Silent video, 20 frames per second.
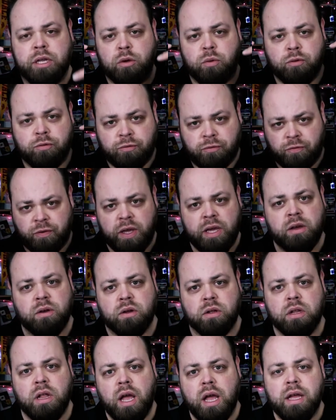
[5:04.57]
you
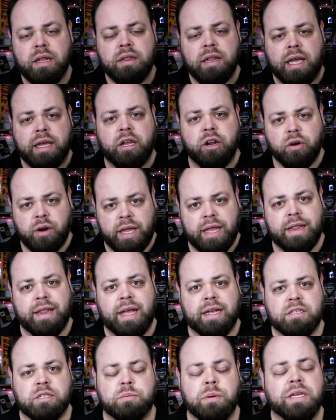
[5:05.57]
feel like you're in
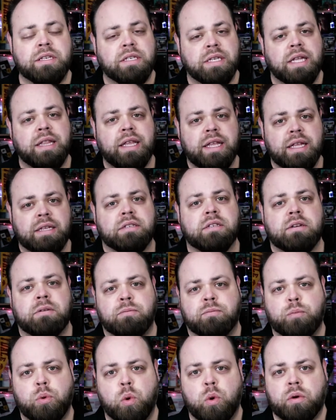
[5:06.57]
that space. And I think that's an
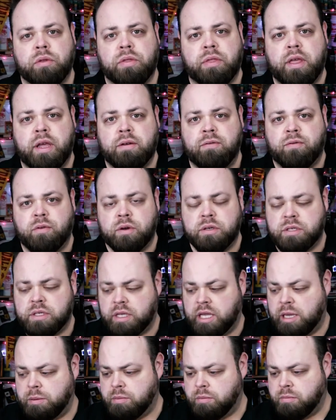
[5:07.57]
important thing for us
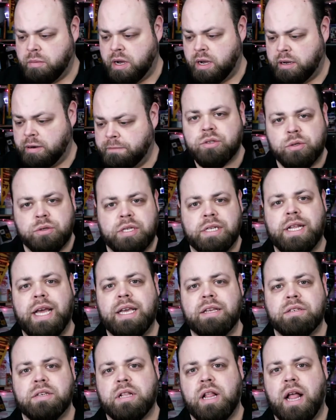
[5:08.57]
to keep in mind. So
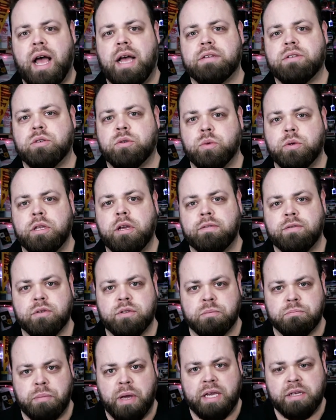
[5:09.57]
today's class is really over
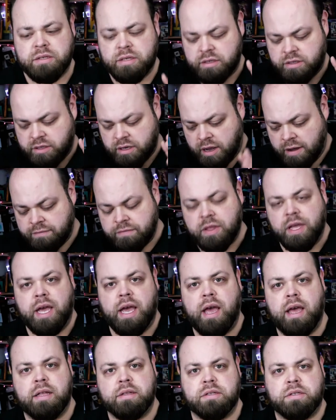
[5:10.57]
some basics of the
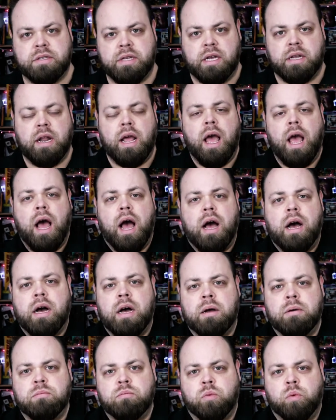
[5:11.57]
headset.
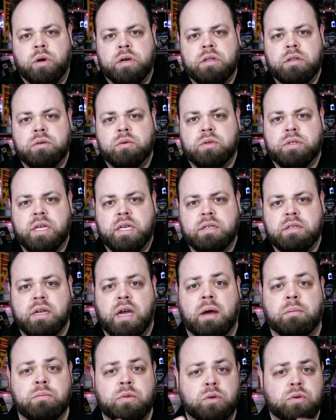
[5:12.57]
Uh, one of those things
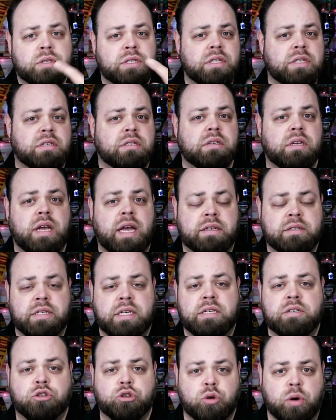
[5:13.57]
I'm using this as
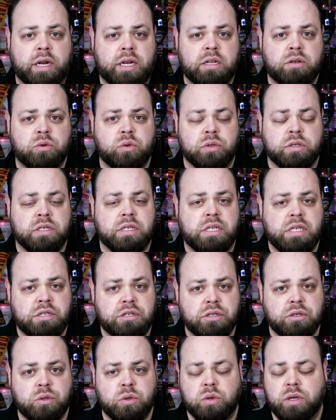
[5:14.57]
a training tool, as a
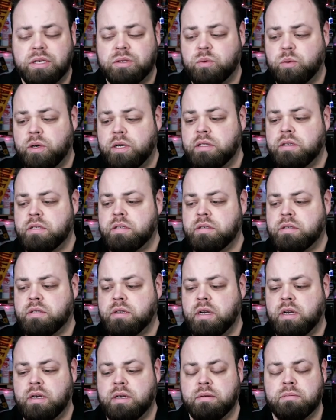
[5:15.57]
teaching tool, as well as
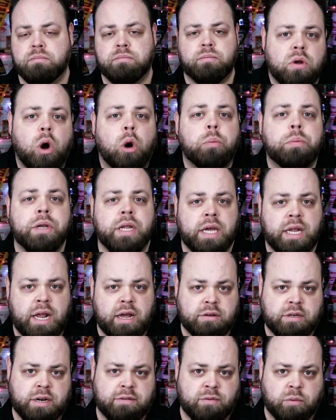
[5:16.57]
uh, opening it
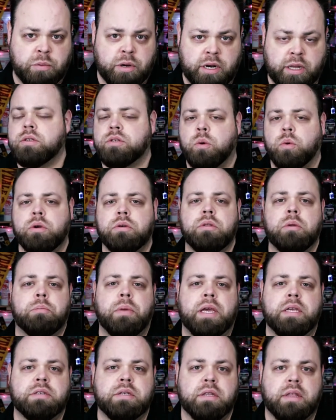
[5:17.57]
out to everybody. So what are the
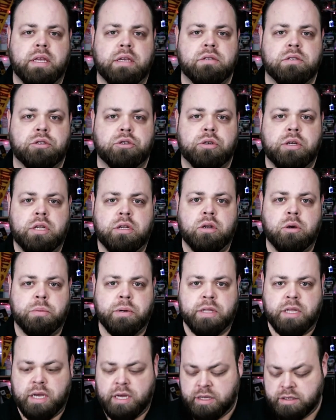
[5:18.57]
basic things that you need to know
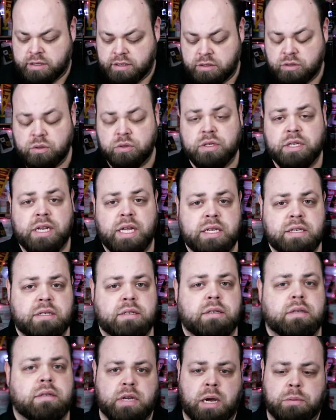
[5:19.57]
about the headset? So
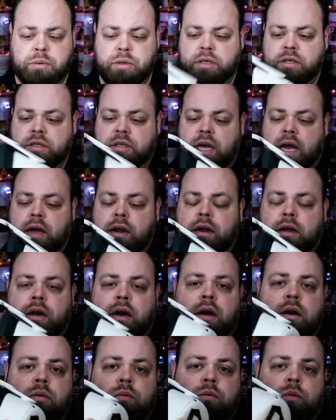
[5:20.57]
today's topic is that
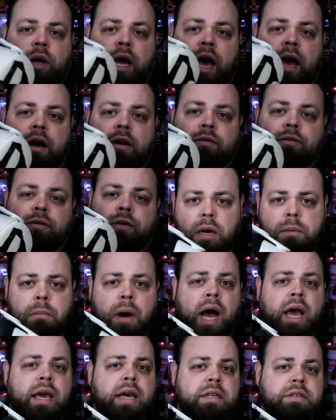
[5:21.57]
uh, we have
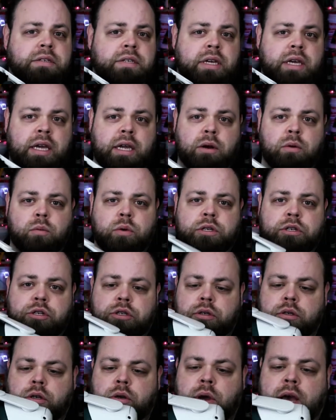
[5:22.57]
my headset headset here,
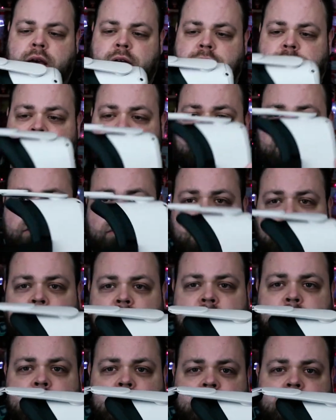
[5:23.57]
which you have the
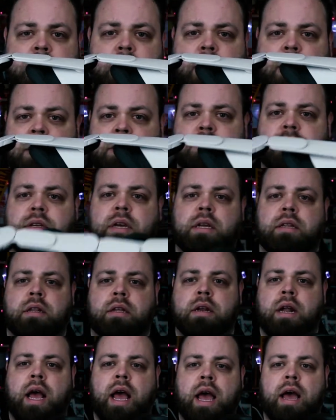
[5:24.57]
main body of the headset, and
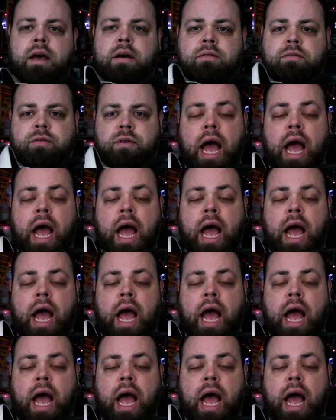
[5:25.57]
then I have